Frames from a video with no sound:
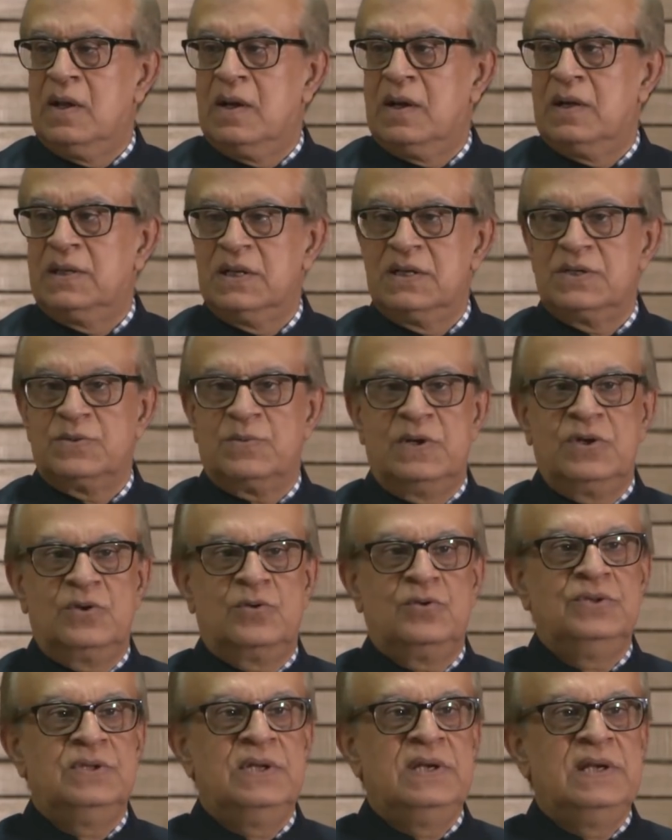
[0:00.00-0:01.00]
There's one
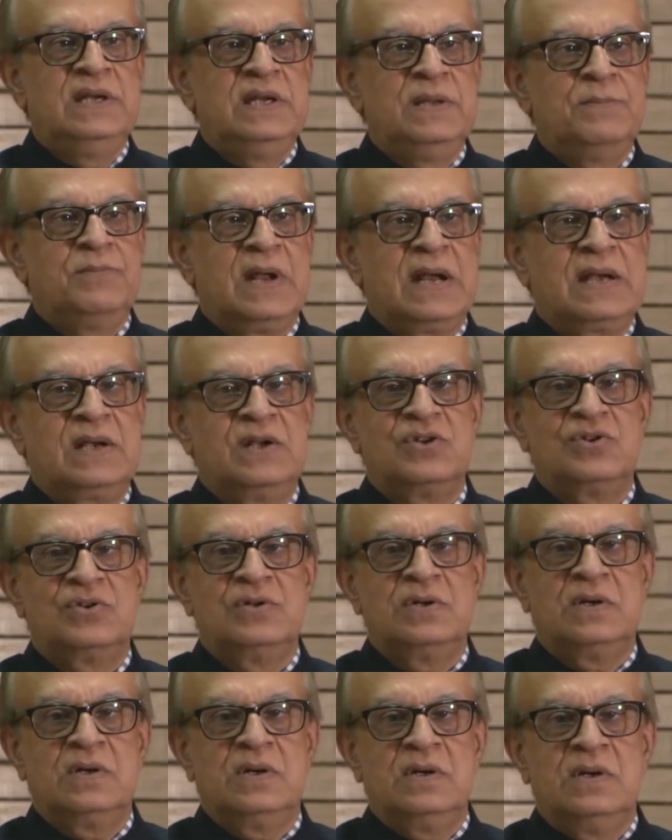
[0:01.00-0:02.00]
Kundalini
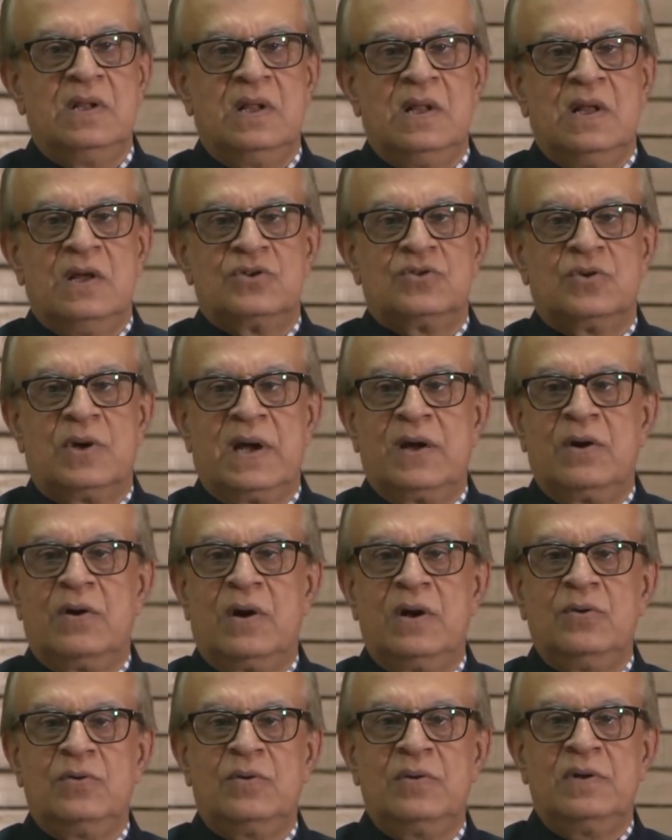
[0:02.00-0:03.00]
practitioner. So I
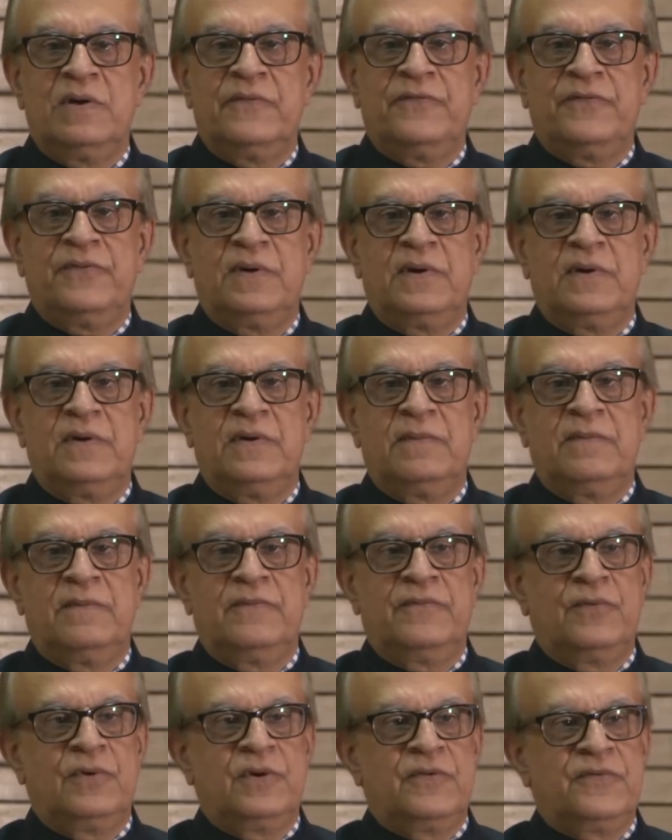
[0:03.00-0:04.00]
got hold of 4
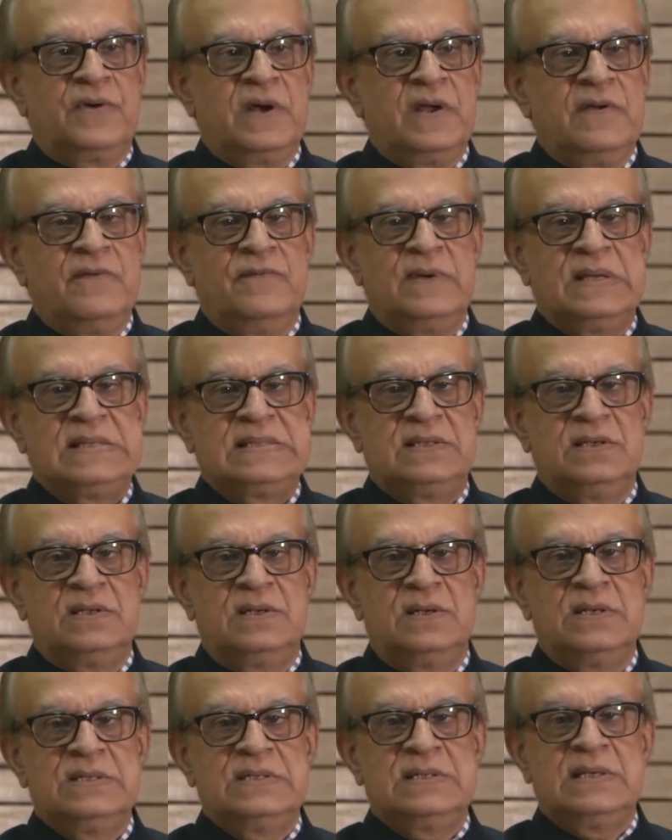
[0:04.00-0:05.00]
or 5
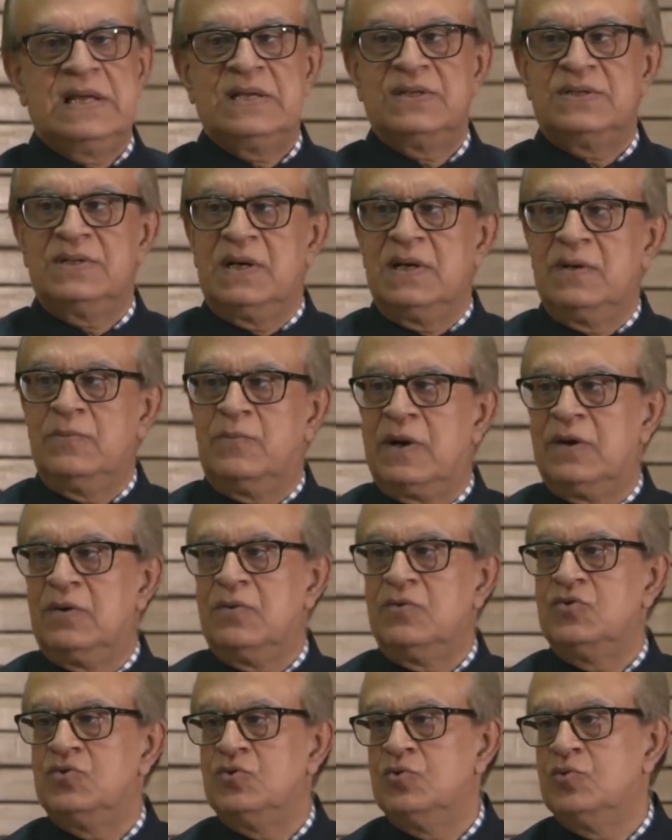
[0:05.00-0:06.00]
Westerners, and I said, we'll